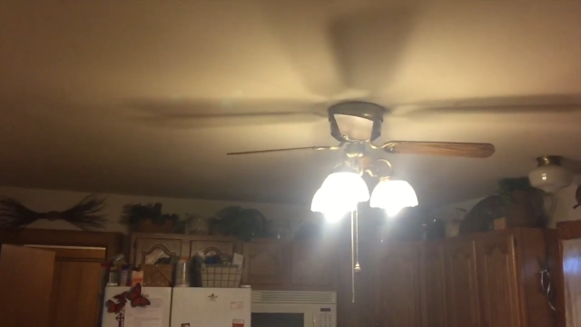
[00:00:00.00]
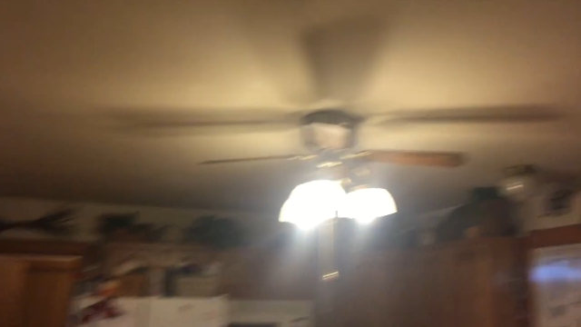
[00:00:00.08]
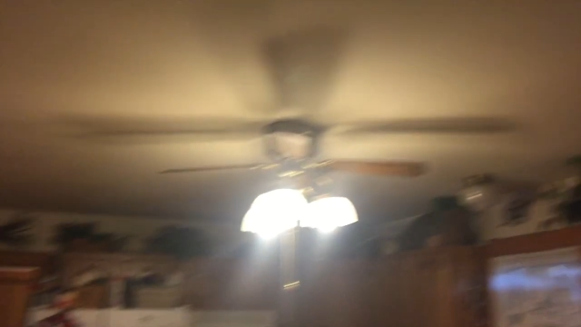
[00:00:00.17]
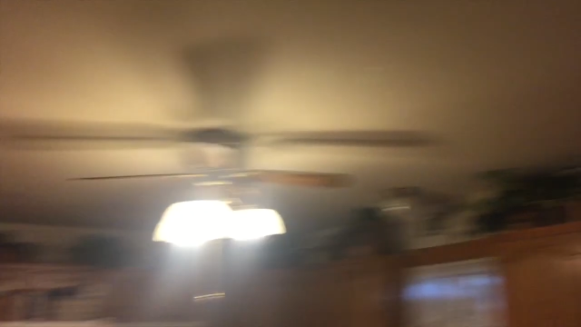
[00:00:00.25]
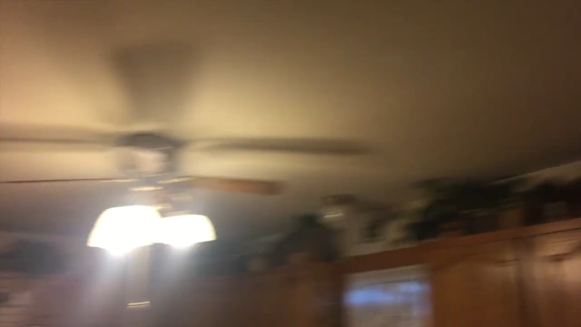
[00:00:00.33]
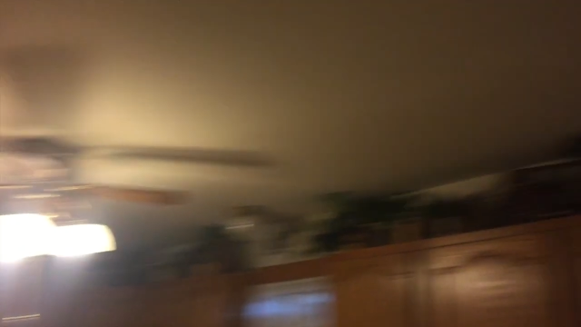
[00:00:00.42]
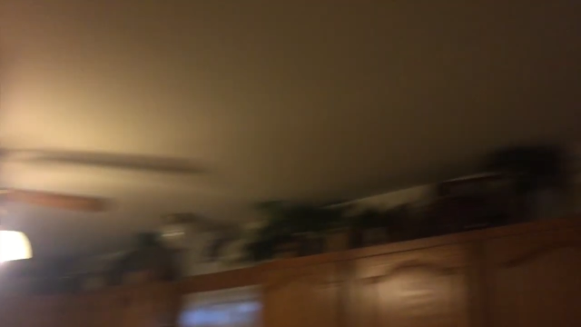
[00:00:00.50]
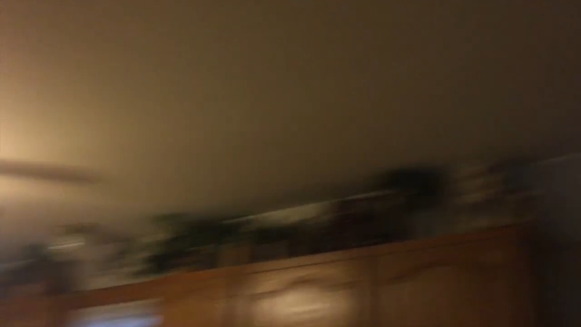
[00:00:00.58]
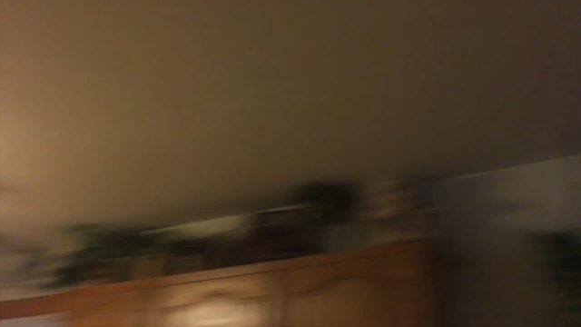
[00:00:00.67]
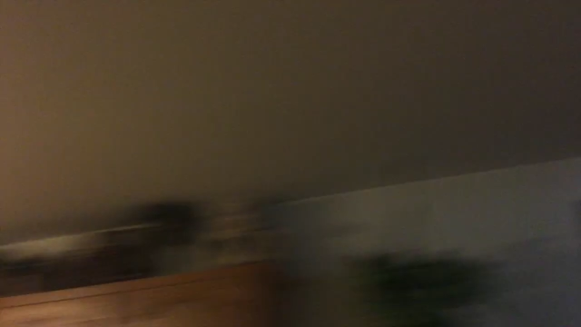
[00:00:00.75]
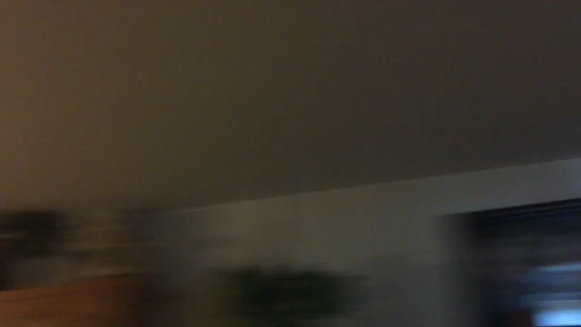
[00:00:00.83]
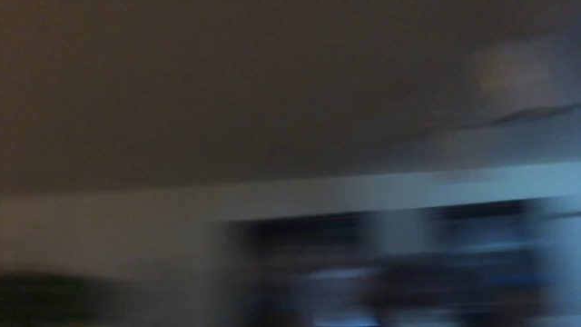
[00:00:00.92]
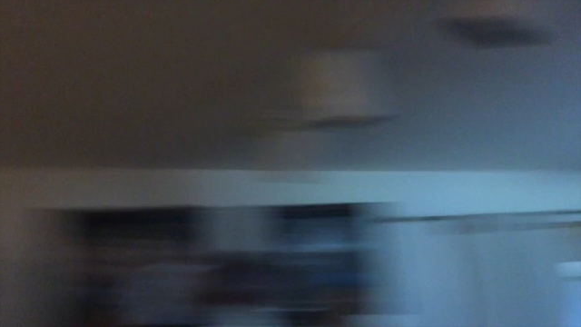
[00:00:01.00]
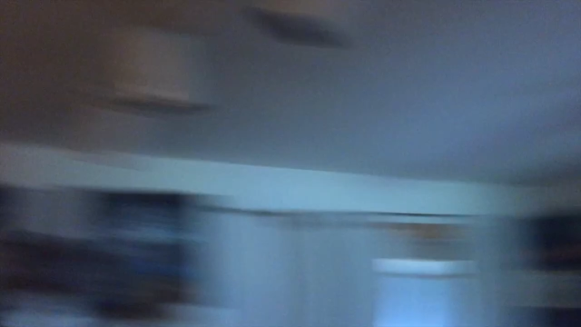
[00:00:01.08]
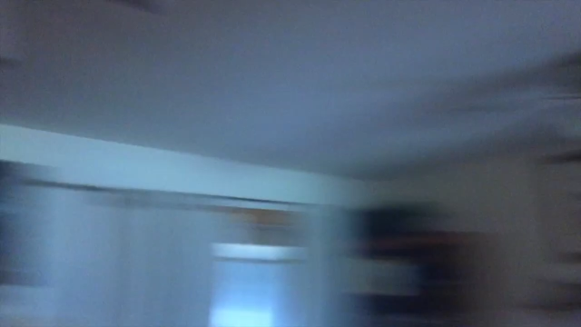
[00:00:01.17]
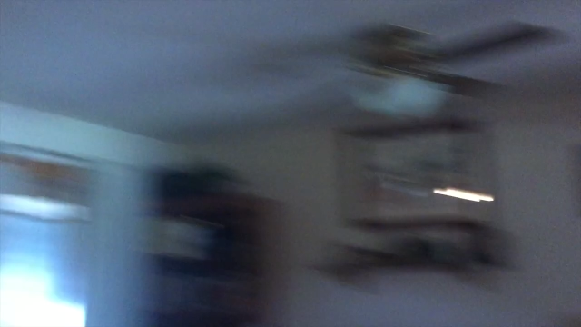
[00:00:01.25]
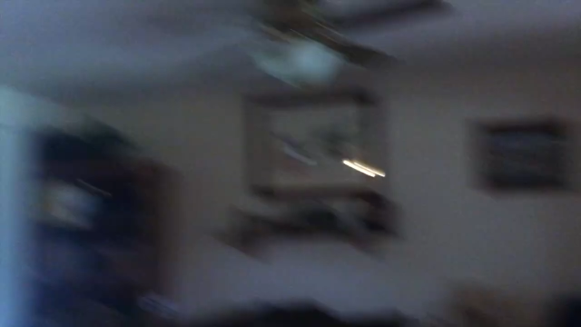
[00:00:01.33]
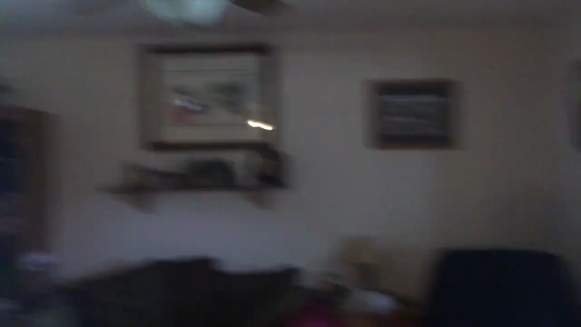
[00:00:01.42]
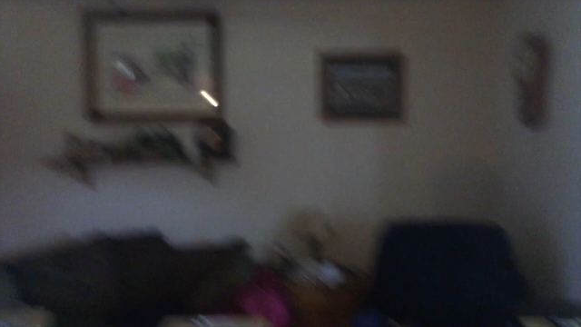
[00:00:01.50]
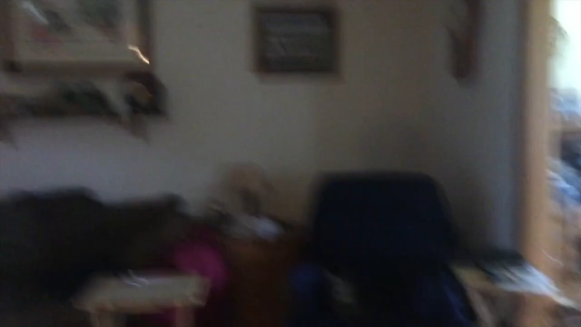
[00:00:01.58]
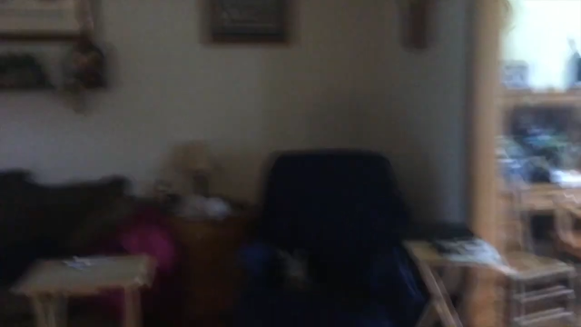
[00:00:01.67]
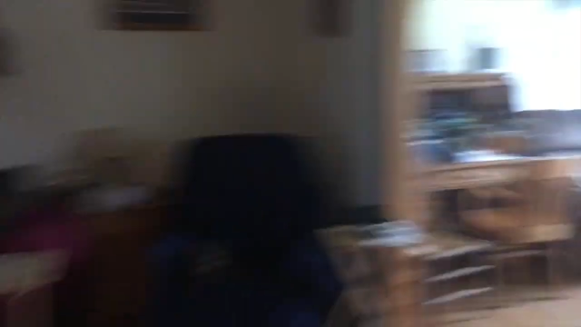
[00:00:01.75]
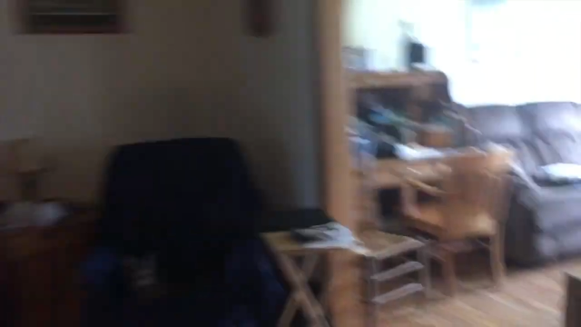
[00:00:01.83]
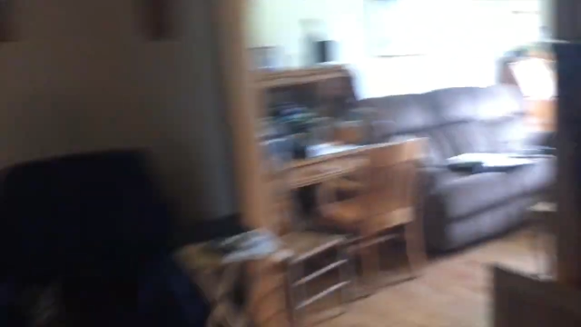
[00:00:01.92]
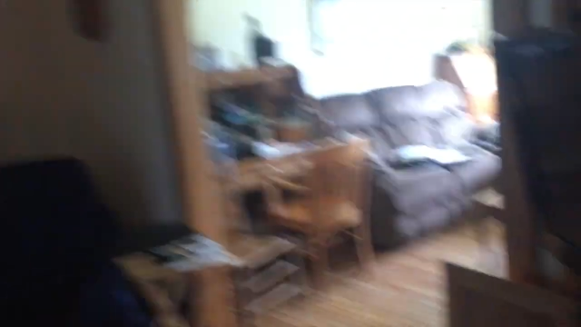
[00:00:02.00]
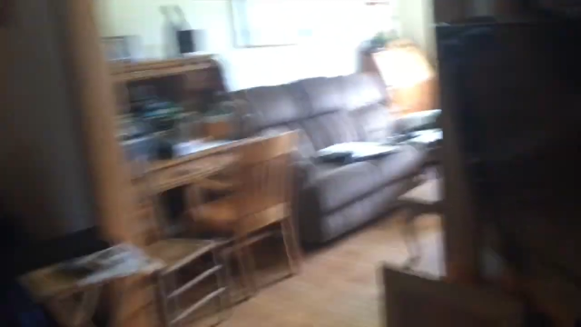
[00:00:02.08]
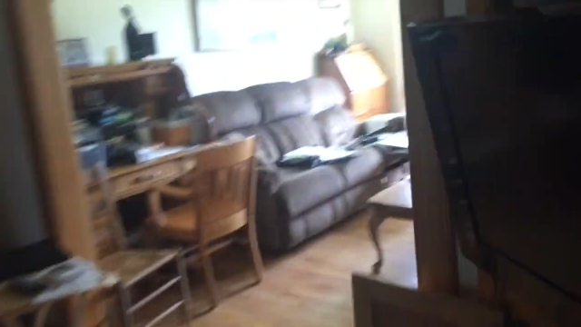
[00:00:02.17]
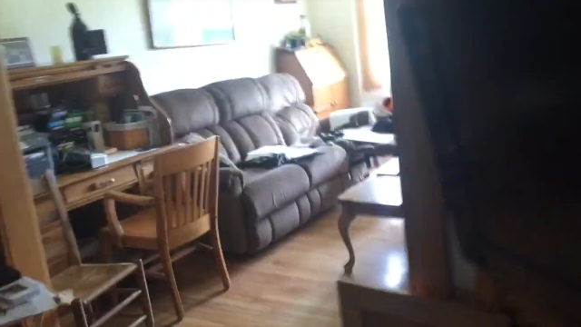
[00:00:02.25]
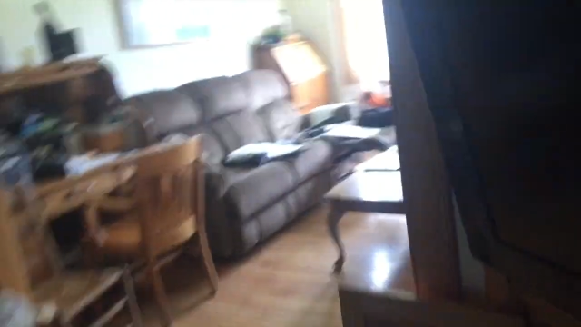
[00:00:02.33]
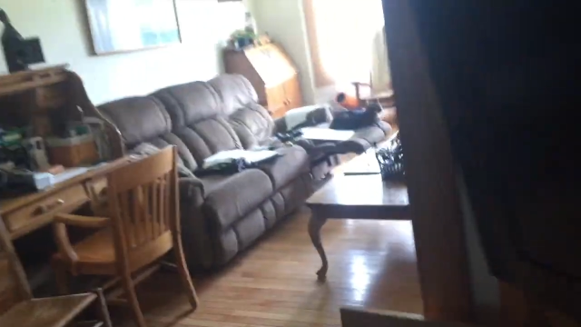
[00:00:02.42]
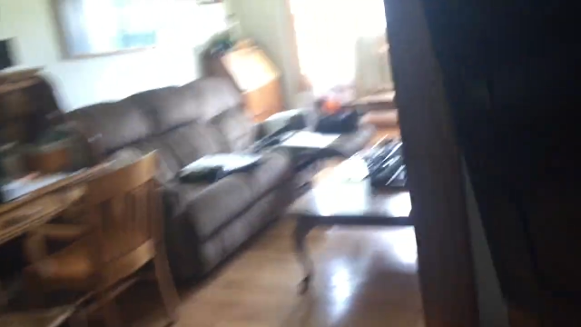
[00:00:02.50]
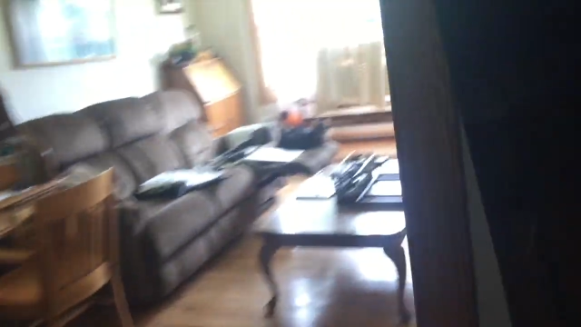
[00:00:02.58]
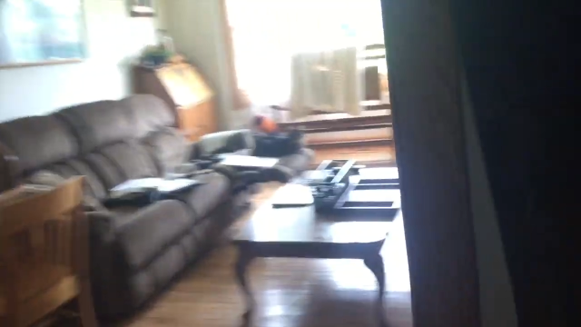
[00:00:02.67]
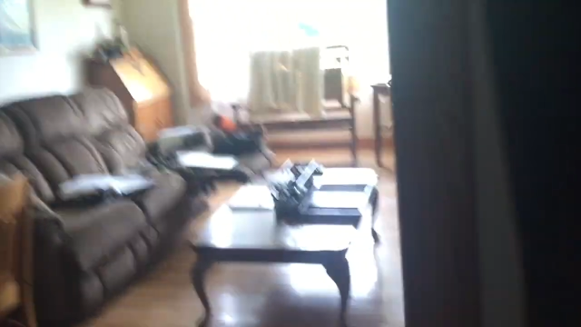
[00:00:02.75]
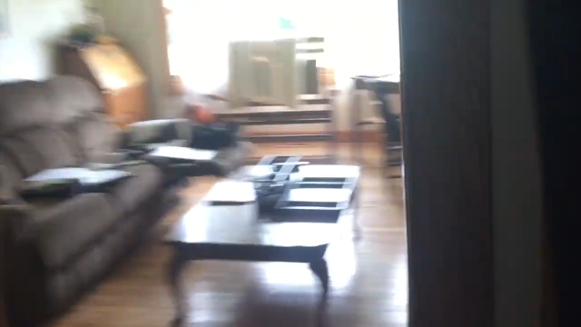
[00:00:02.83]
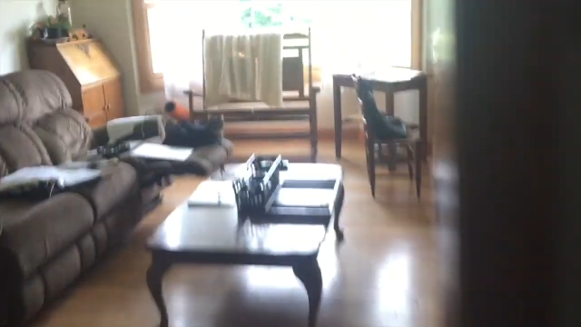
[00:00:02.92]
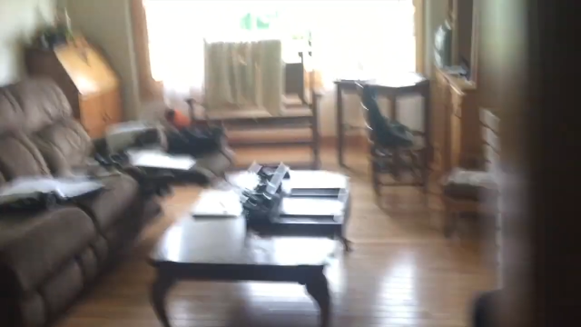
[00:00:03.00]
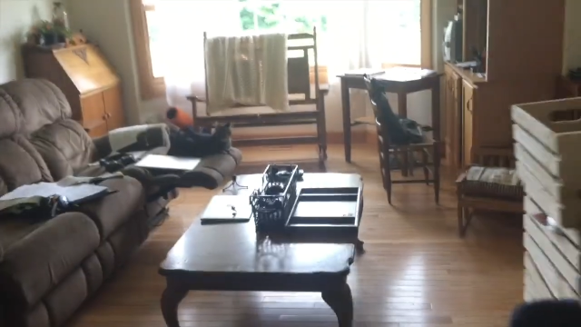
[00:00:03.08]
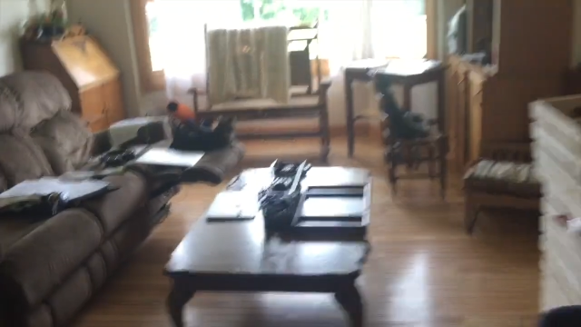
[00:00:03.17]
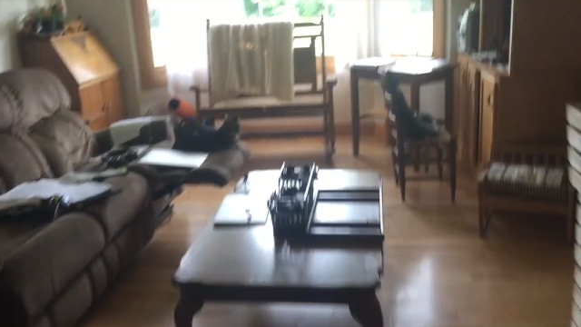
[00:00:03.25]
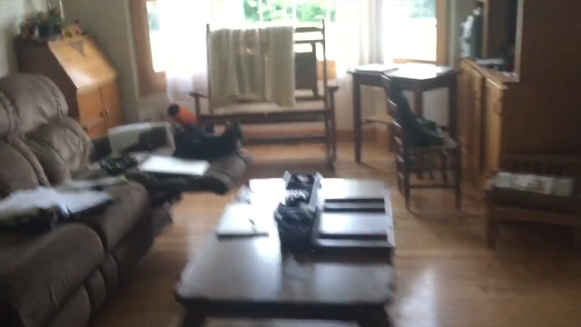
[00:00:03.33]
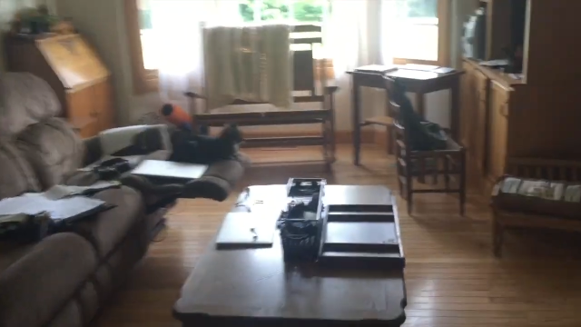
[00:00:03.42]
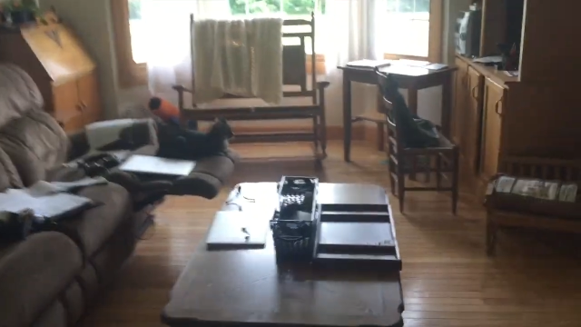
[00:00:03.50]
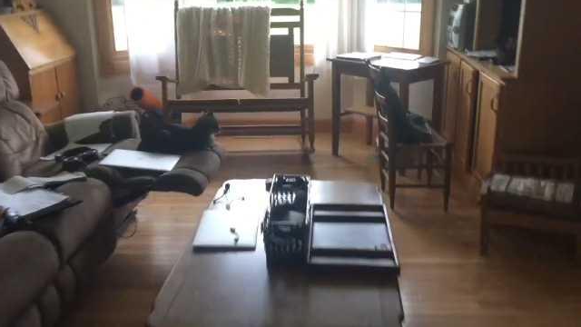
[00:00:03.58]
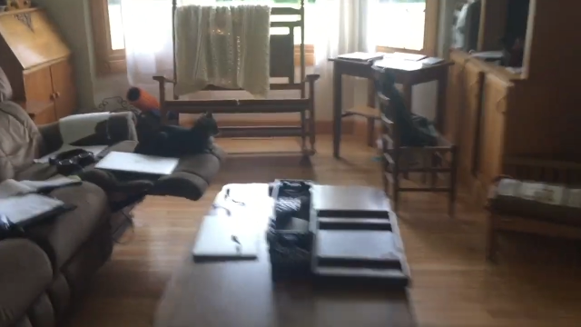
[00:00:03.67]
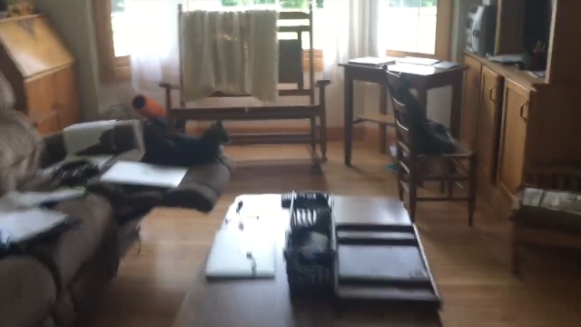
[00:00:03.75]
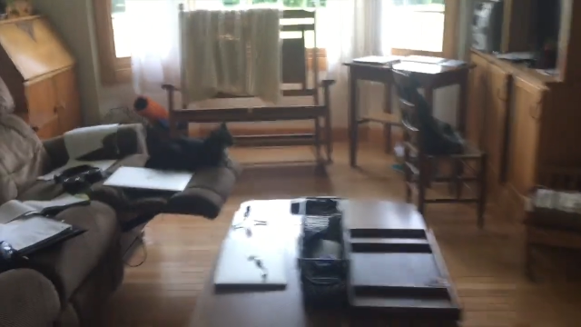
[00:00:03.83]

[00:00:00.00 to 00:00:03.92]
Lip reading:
No face is visible, so there are no lips to read.